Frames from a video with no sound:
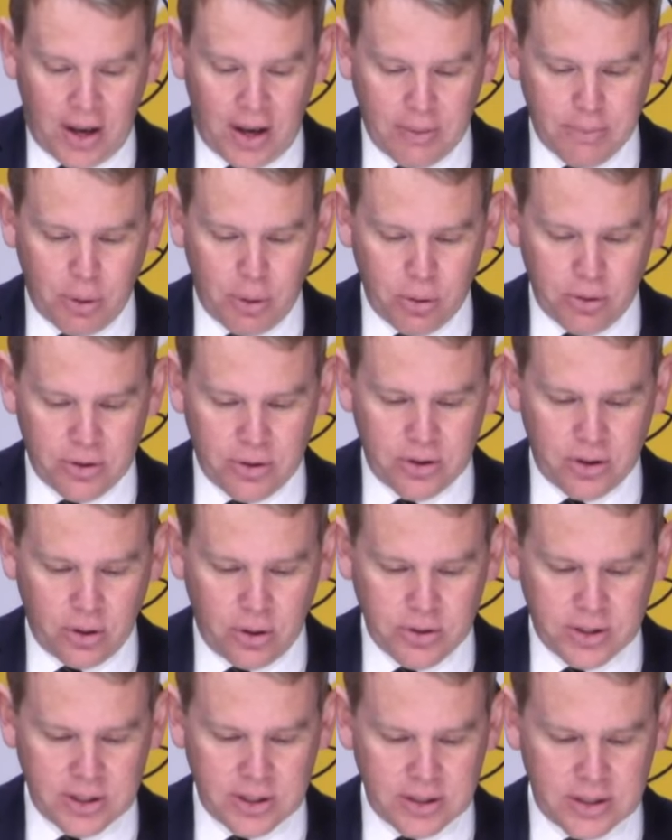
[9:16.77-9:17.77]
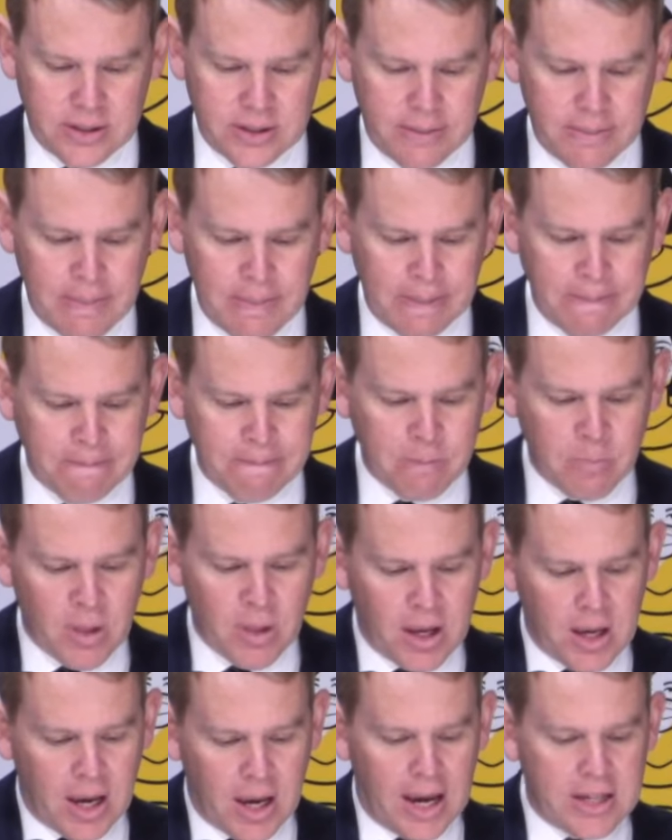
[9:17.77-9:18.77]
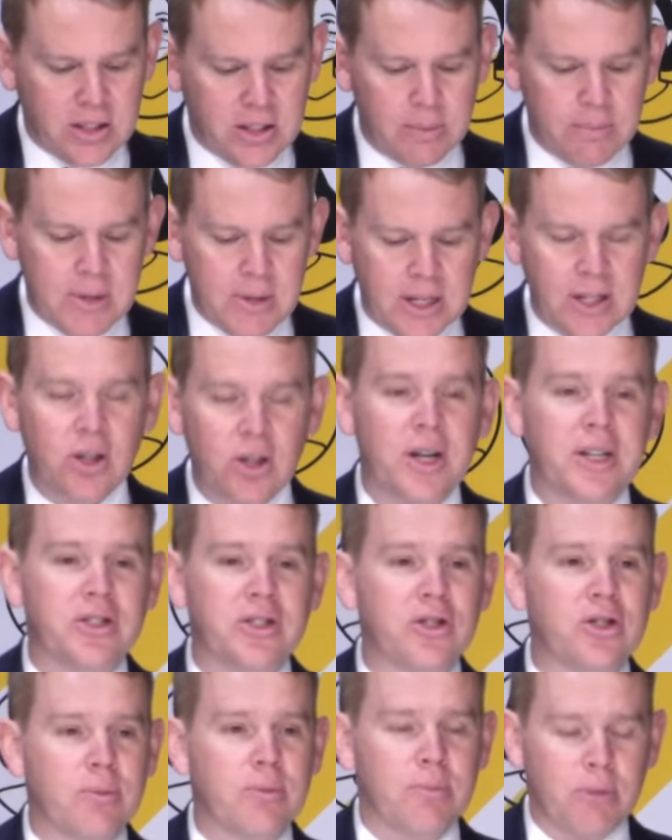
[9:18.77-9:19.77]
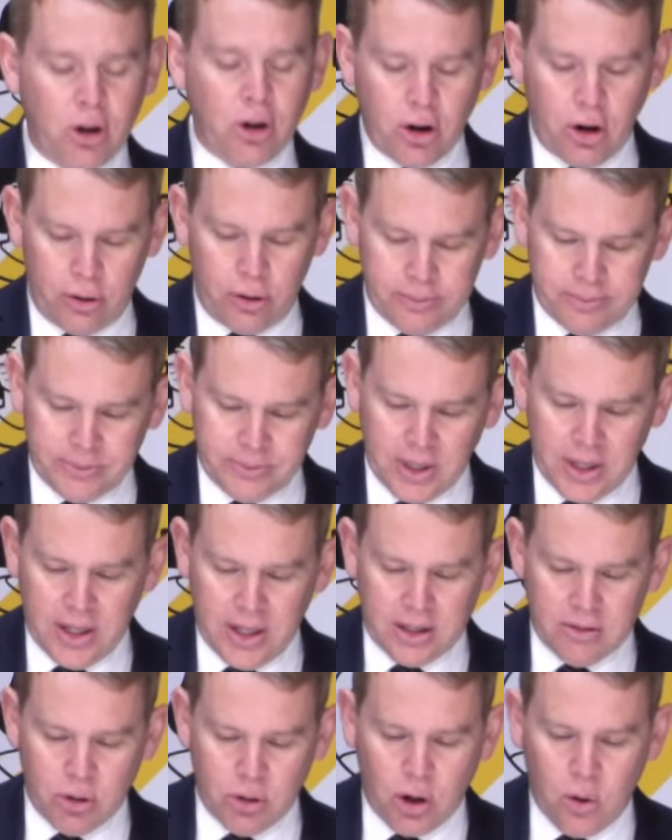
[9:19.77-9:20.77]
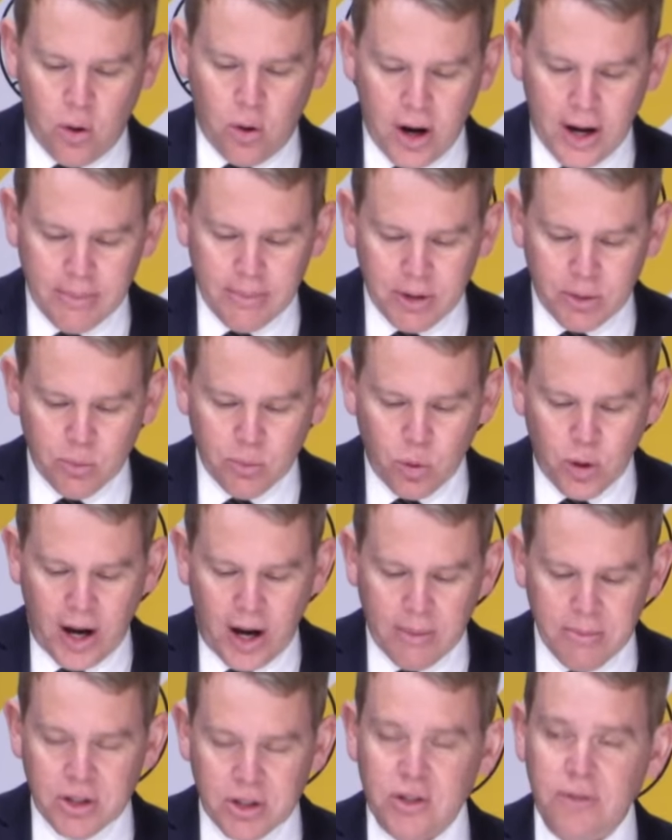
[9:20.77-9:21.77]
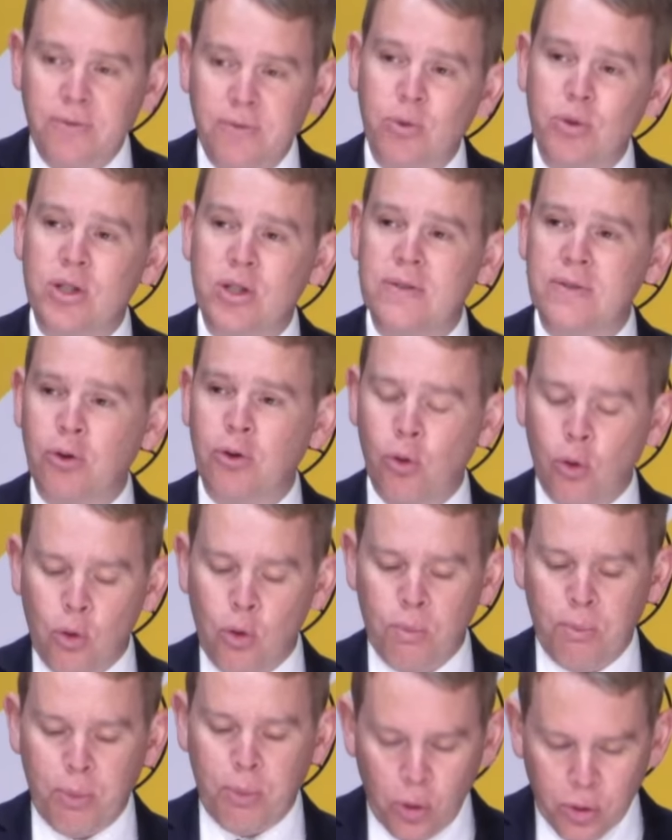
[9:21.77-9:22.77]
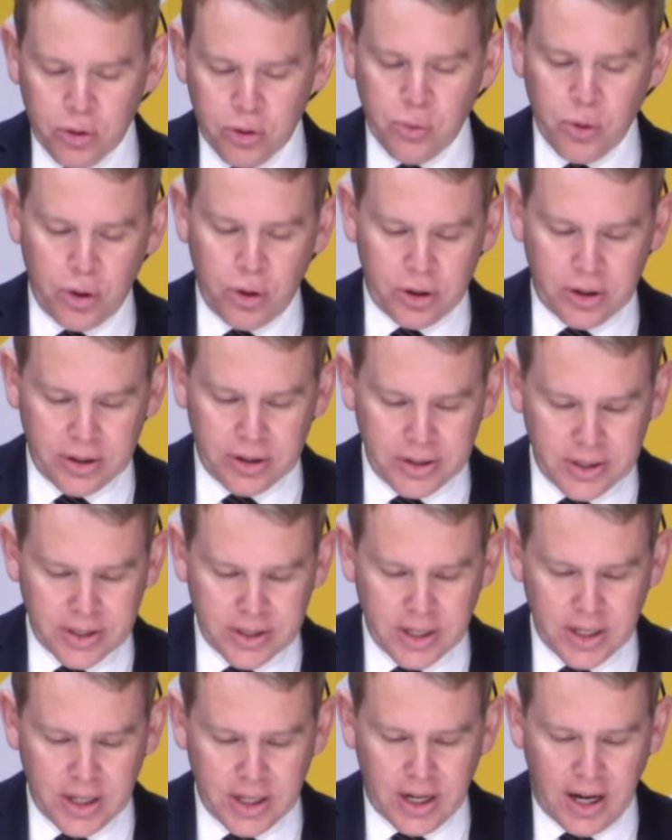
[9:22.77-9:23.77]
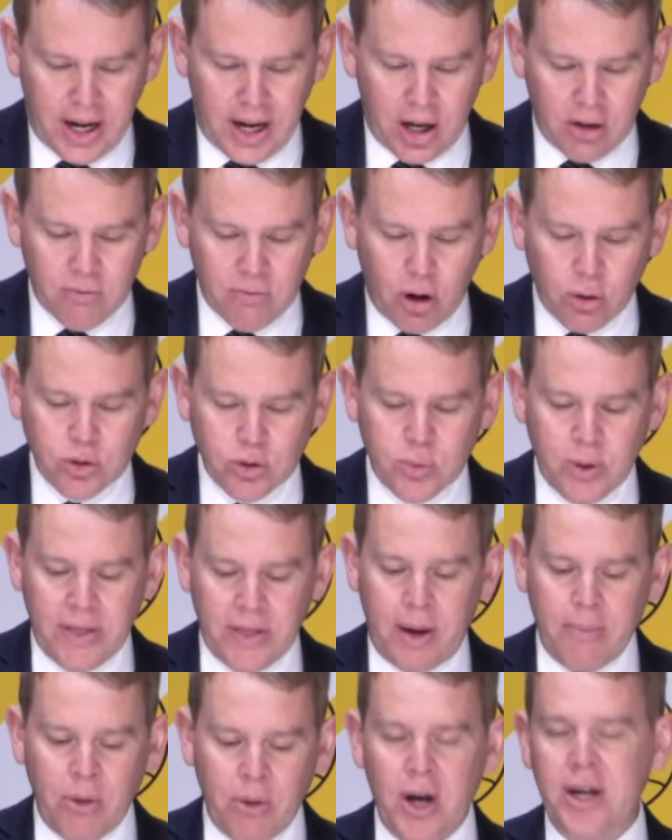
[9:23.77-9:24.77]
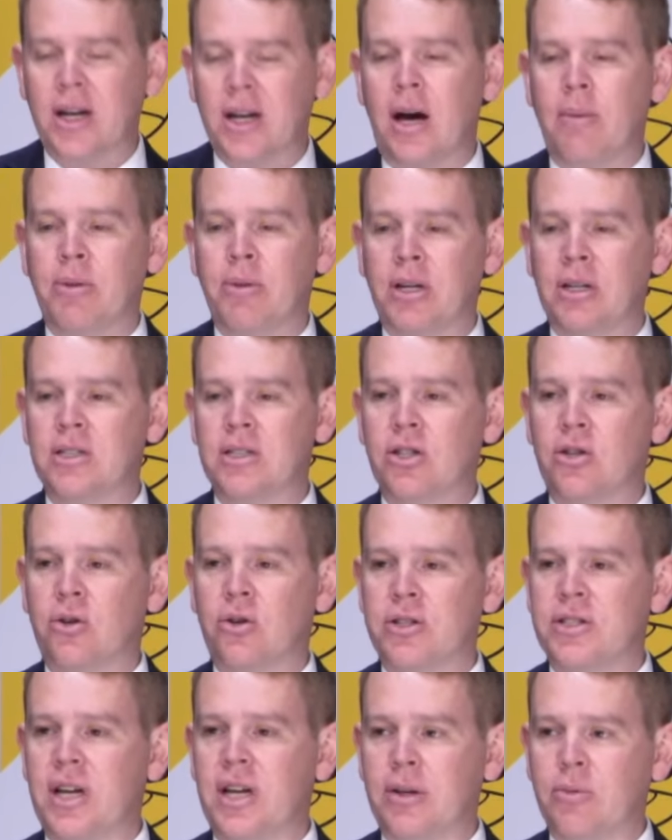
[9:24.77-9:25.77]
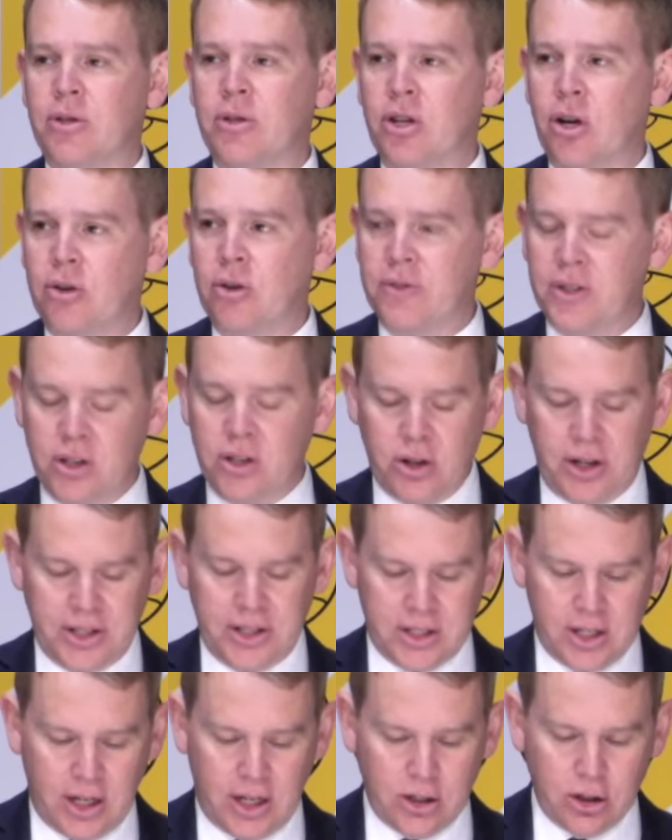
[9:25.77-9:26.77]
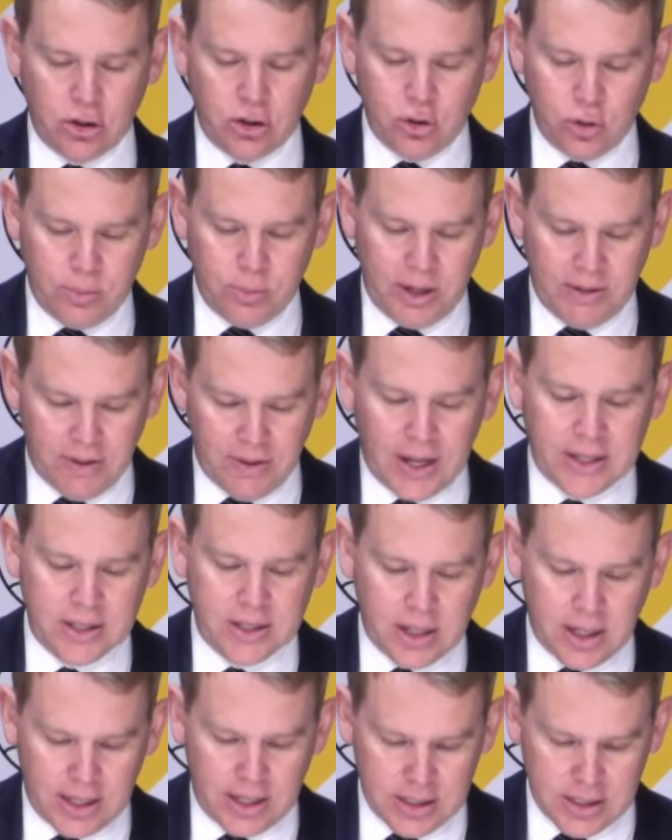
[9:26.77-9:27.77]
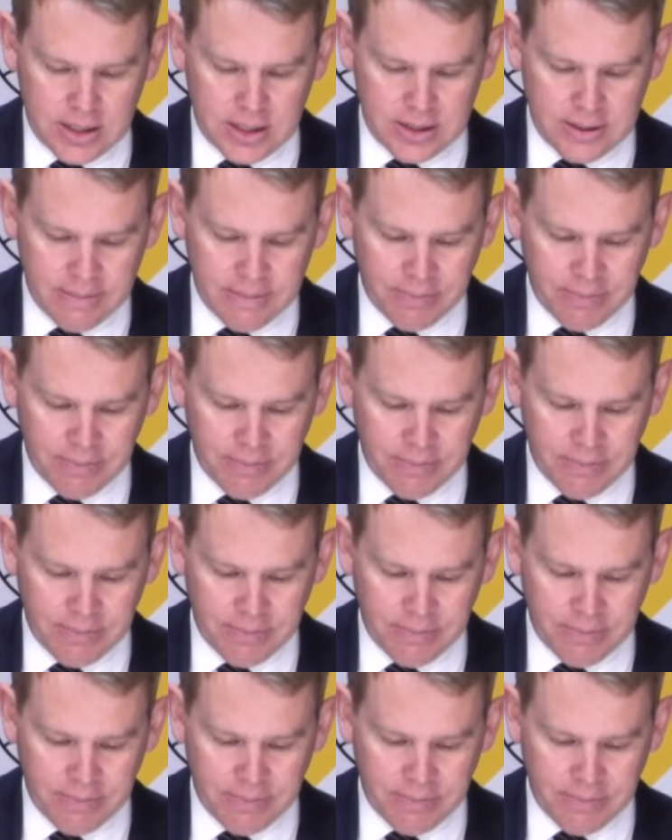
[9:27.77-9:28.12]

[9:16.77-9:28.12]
both doses. As at midnight tomorrow, the requirement will come into force for all border workers and roles where they might come into contact with COVID-19 to be vaccinated.